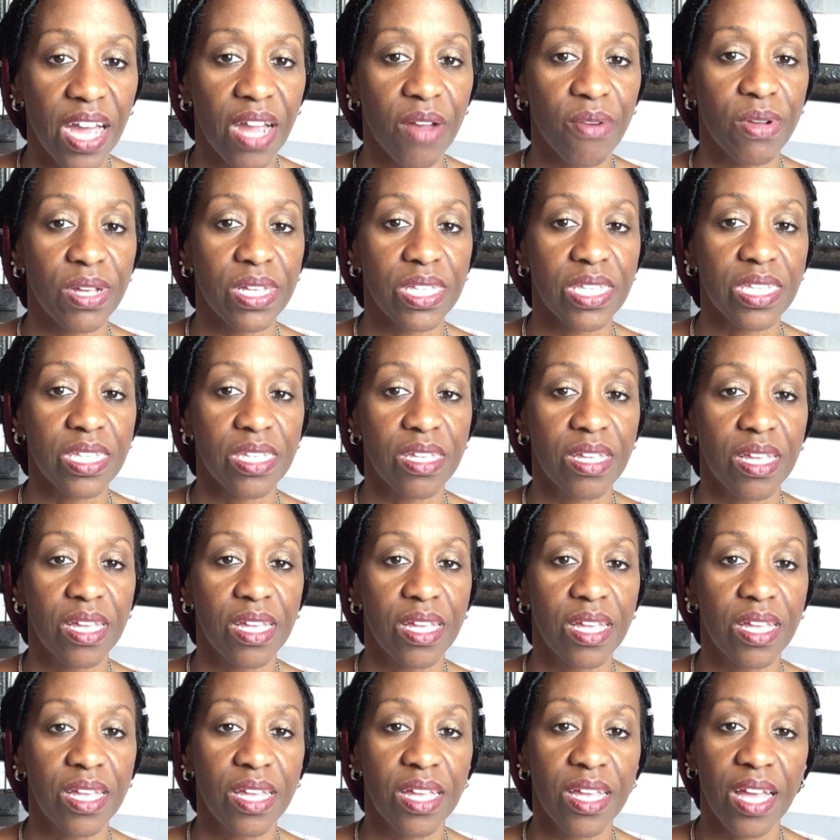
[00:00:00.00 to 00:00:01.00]
virus.
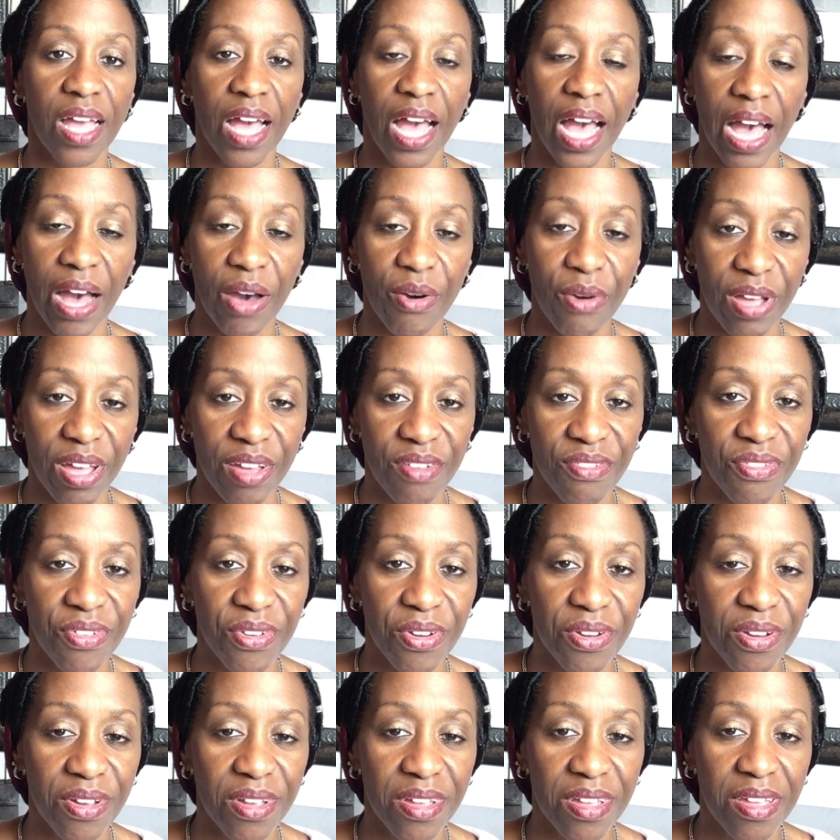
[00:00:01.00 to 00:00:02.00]

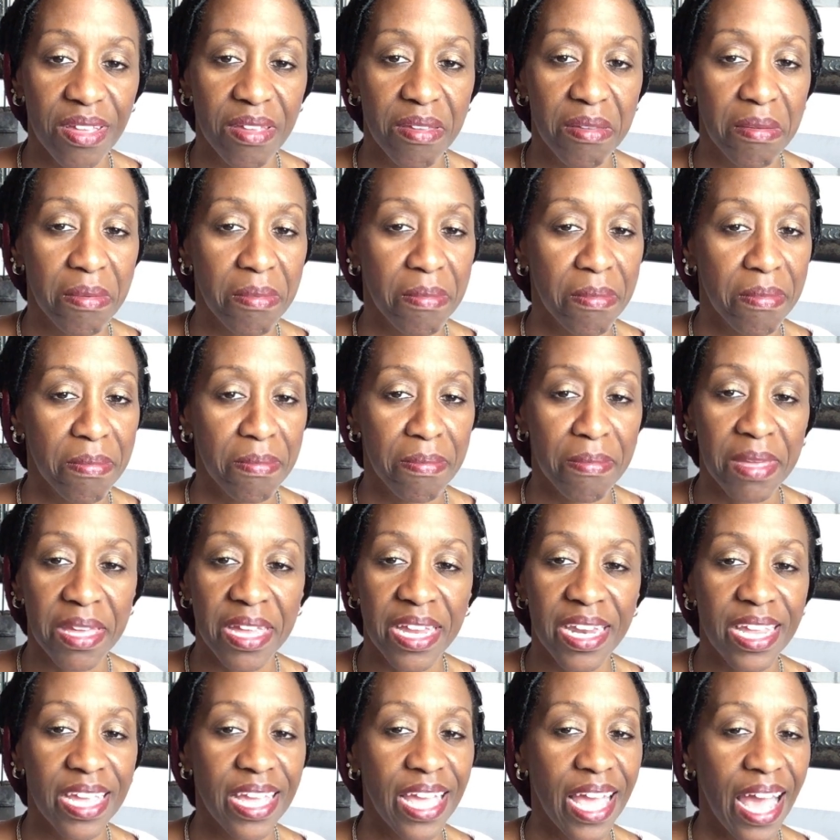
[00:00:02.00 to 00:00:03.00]
However,
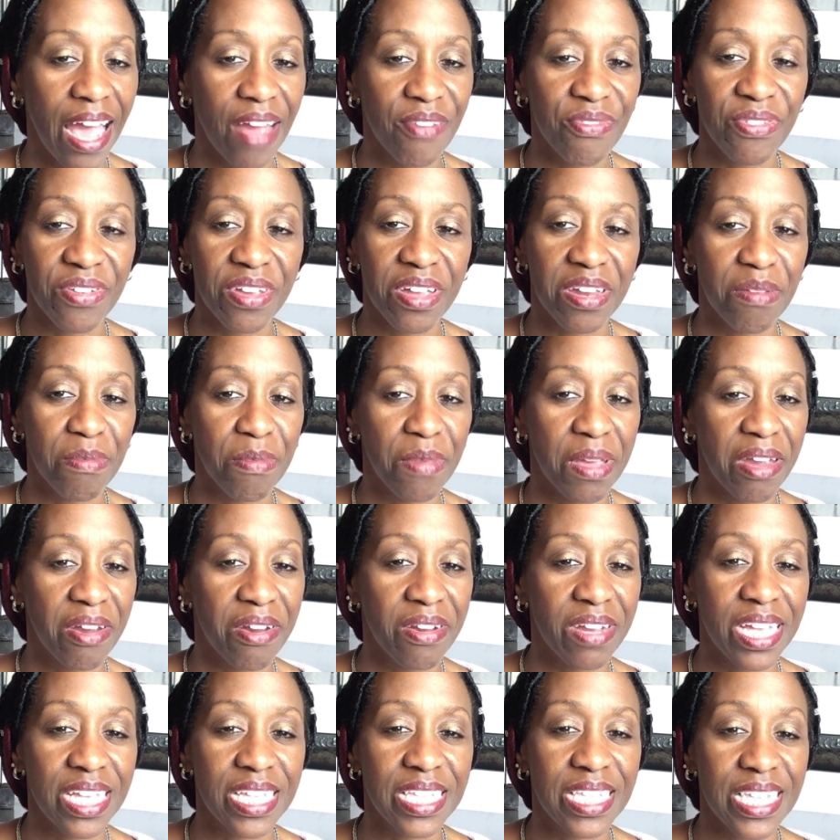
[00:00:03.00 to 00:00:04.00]
many African
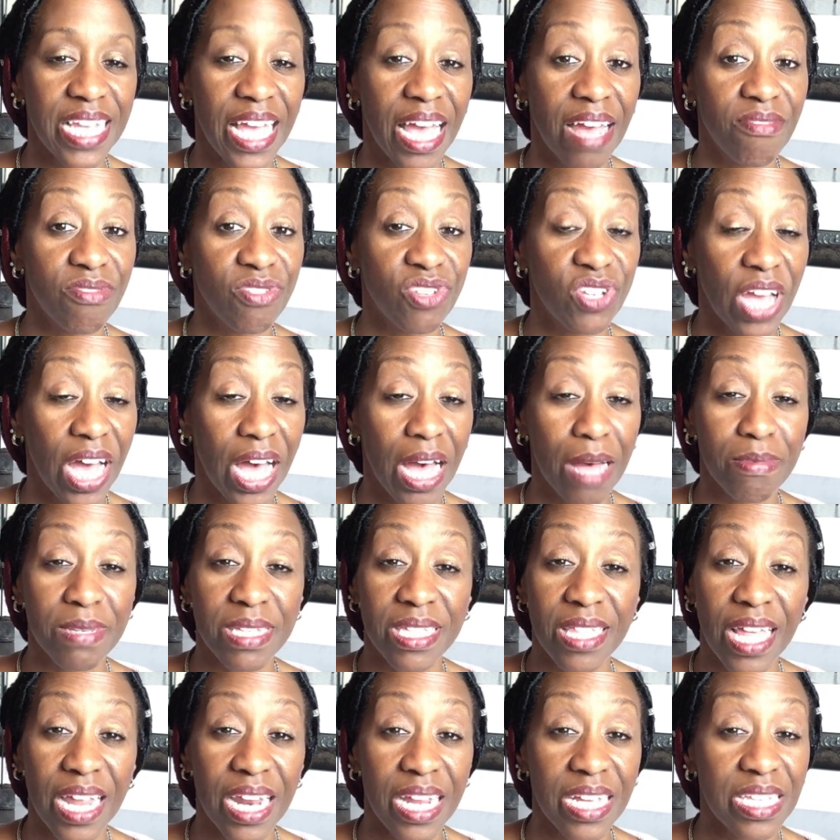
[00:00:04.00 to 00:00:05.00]
Americans have
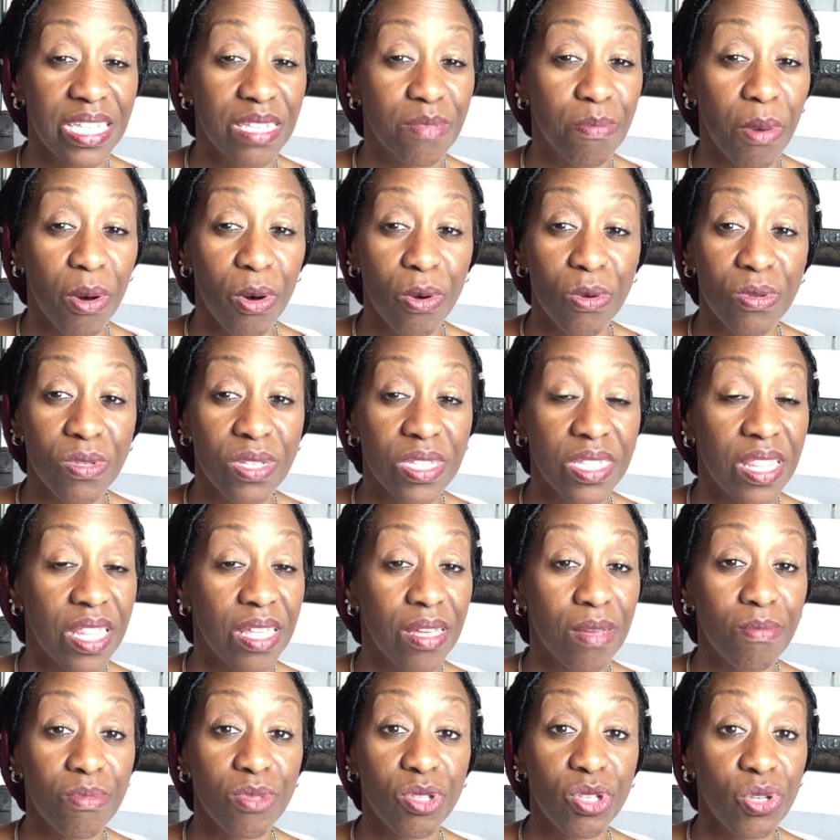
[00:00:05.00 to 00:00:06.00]
jobs that expose
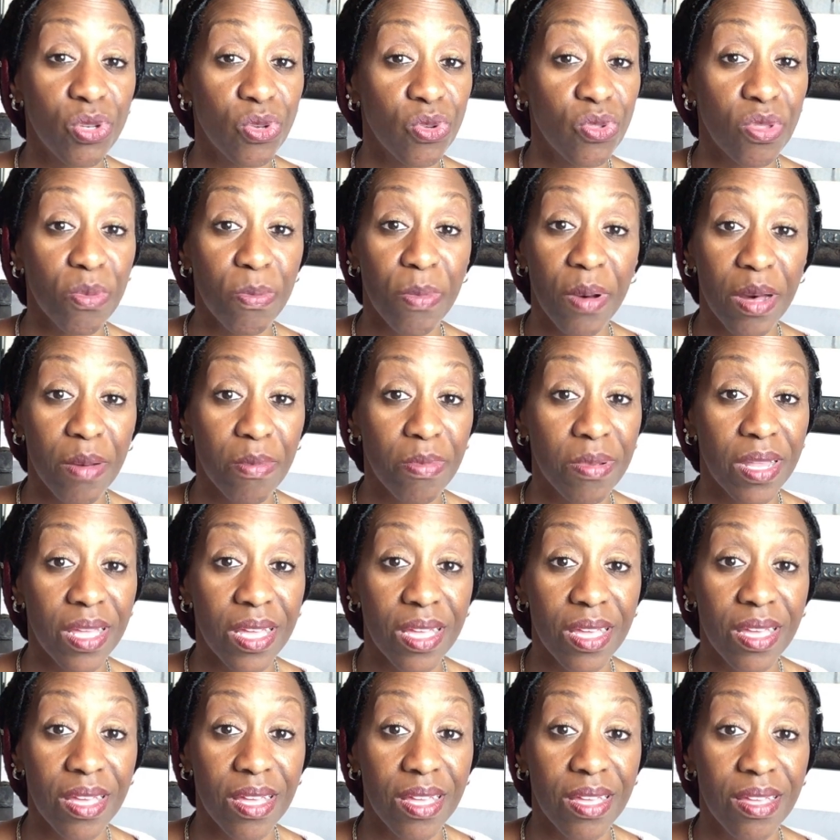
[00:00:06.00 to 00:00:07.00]
them to the
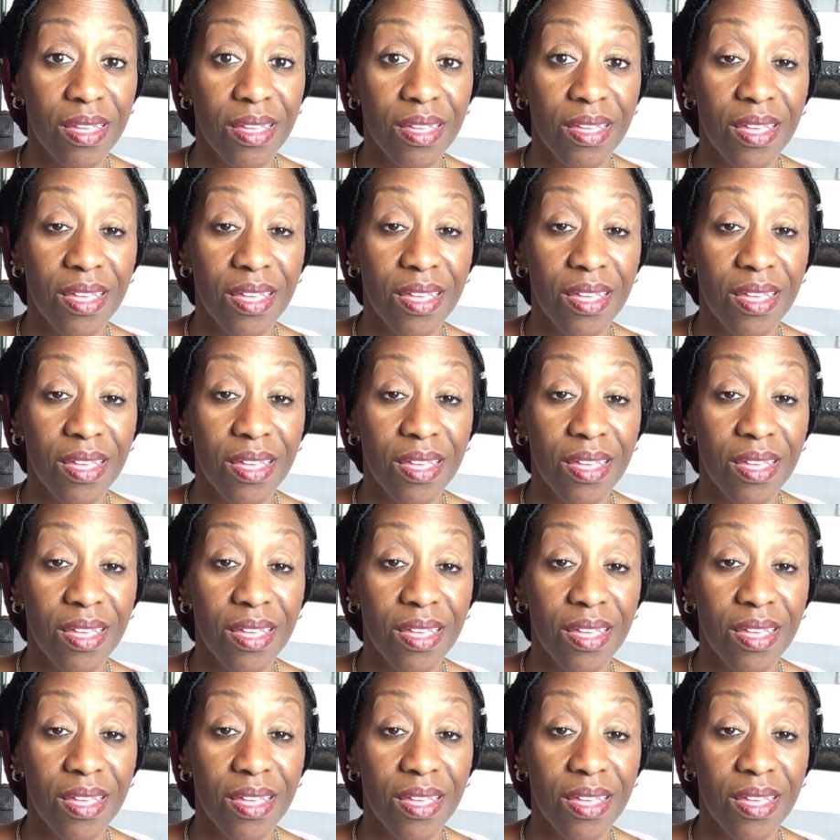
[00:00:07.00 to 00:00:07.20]
public.